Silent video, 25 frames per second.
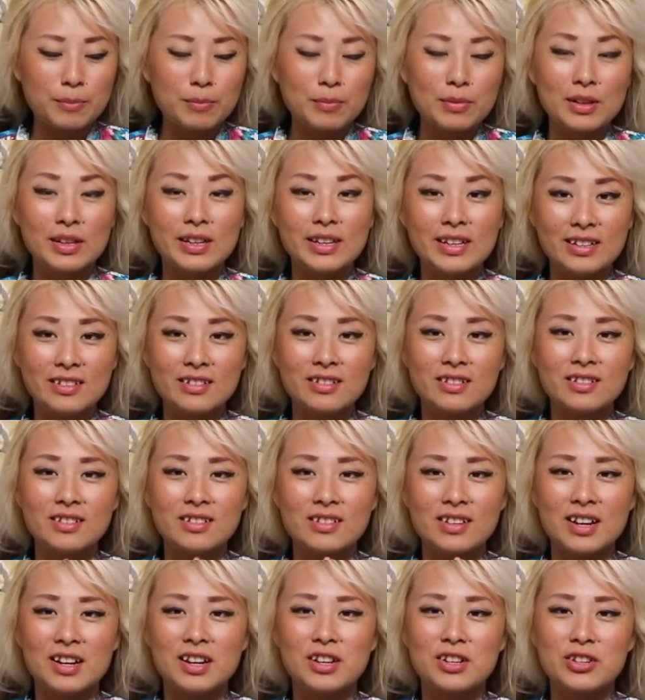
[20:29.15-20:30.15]
please
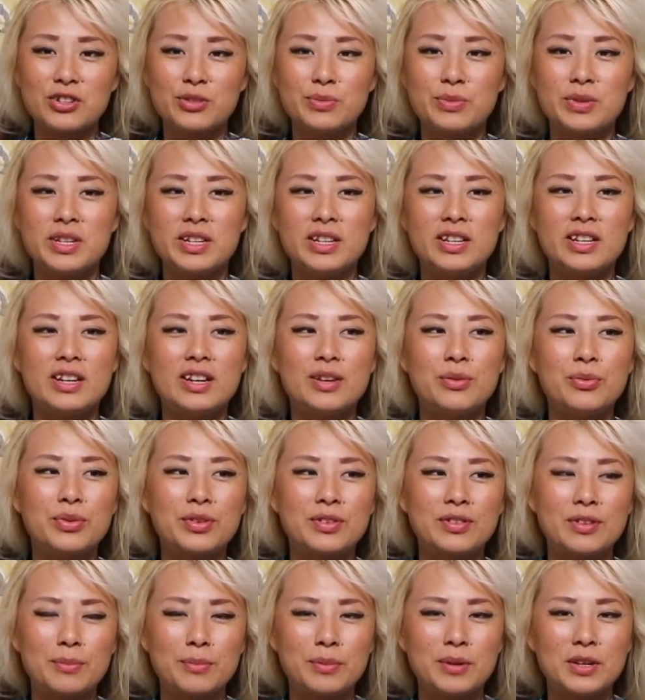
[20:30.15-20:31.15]
send it to me with
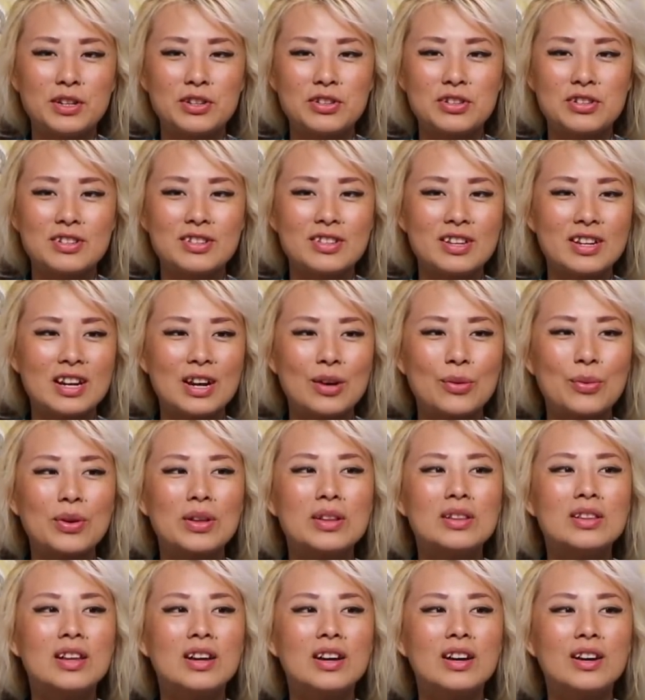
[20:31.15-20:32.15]
some pictures, and I would